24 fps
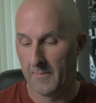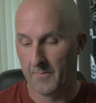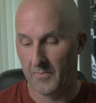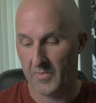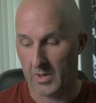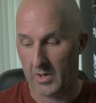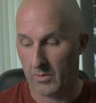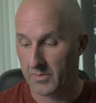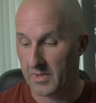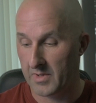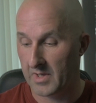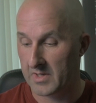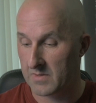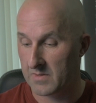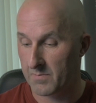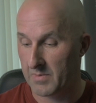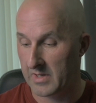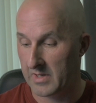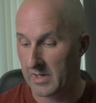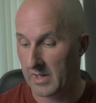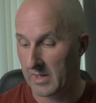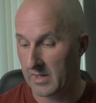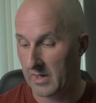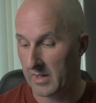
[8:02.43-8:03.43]
Now this
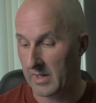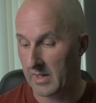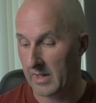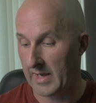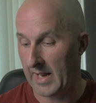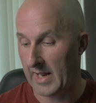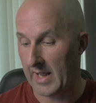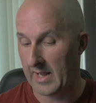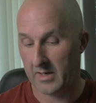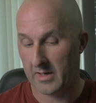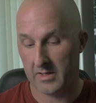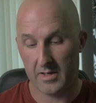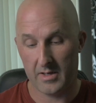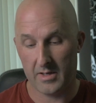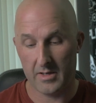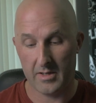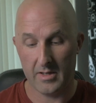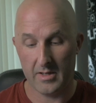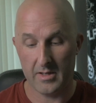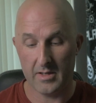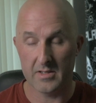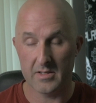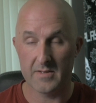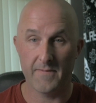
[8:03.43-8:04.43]
particular connector
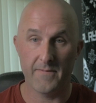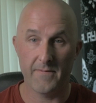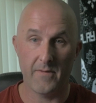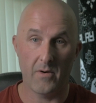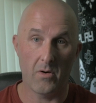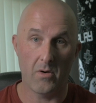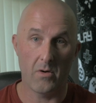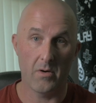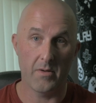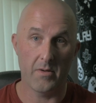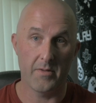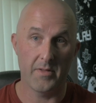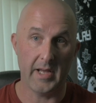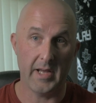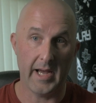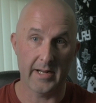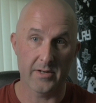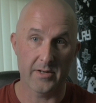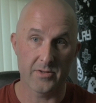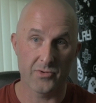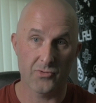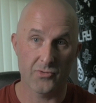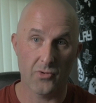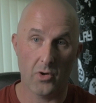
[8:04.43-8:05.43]
is for the
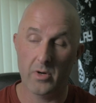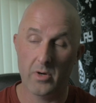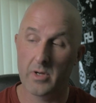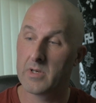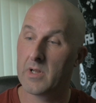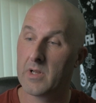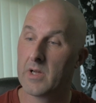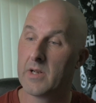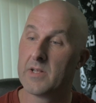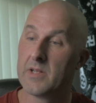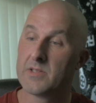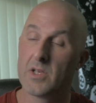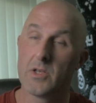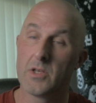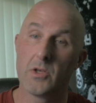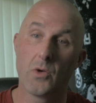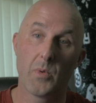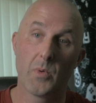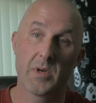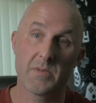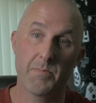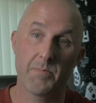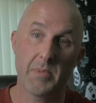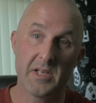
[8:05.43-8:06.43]
Android, and it's a
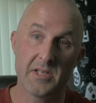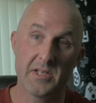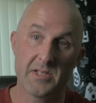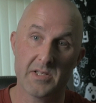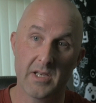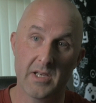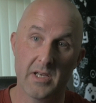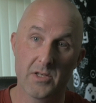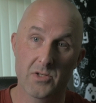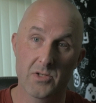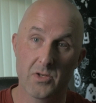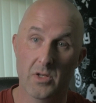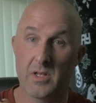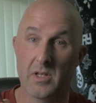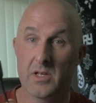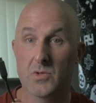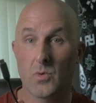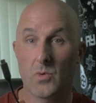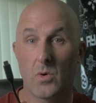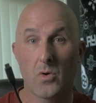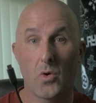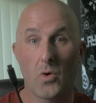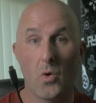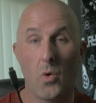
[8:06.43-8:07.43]
USB-C, so this
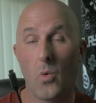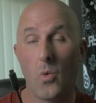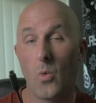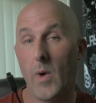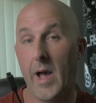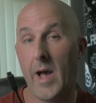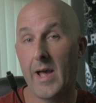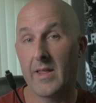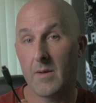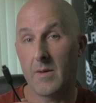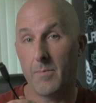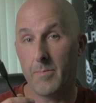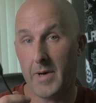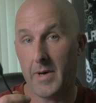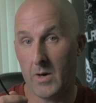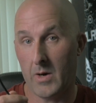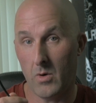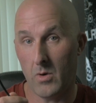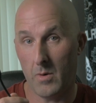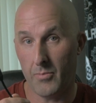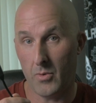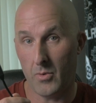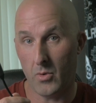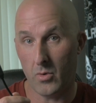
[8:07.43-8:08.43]
will go where the
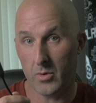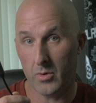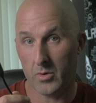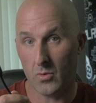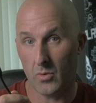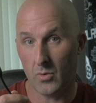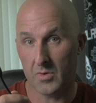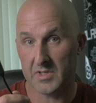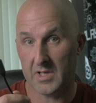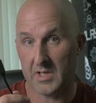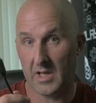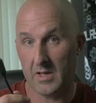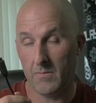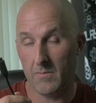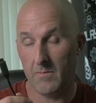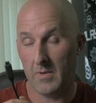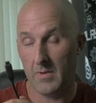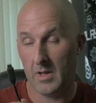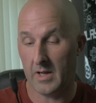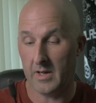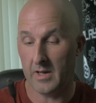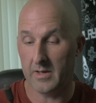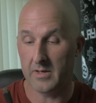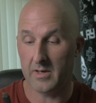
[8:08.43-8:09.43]
power port goes in
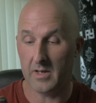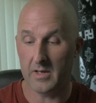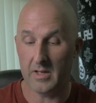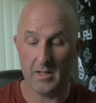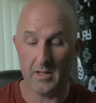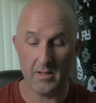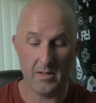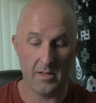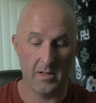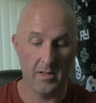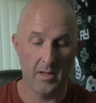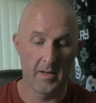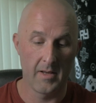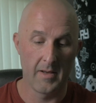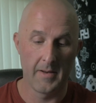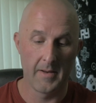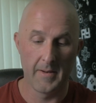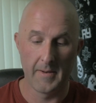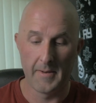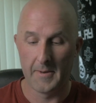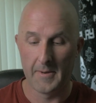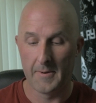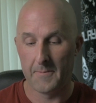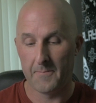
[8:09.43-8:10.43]
underneath,
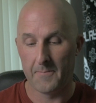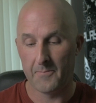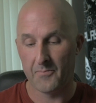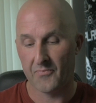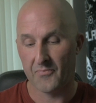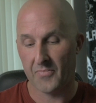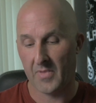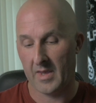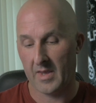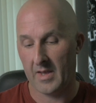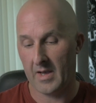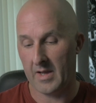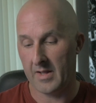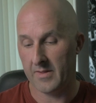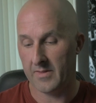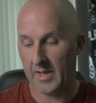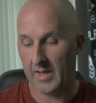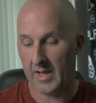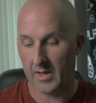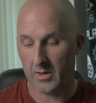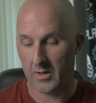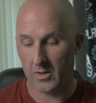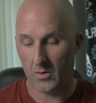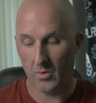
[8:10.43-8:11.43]
and
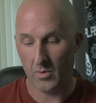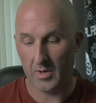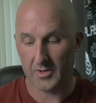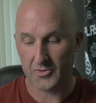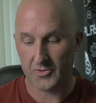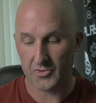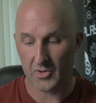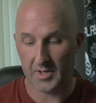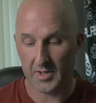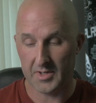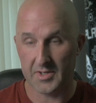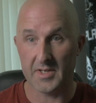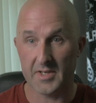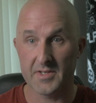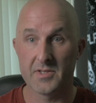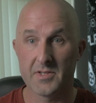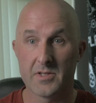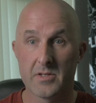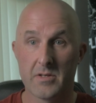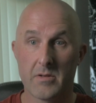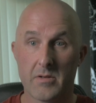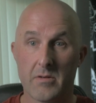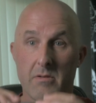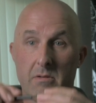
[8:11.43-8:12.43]
then you literally
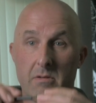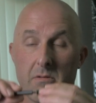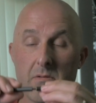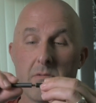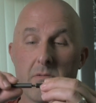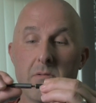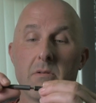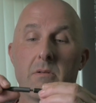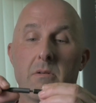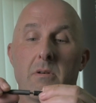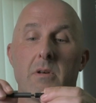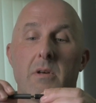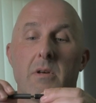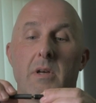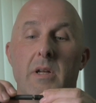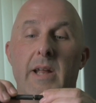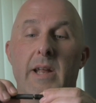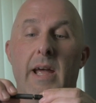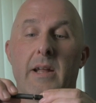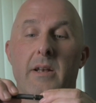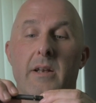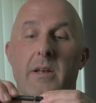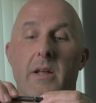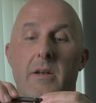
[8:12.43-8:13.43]
just
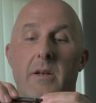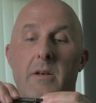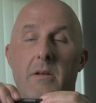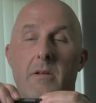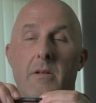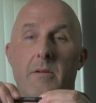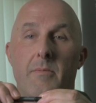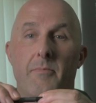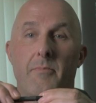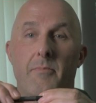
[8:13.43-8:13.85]
connect it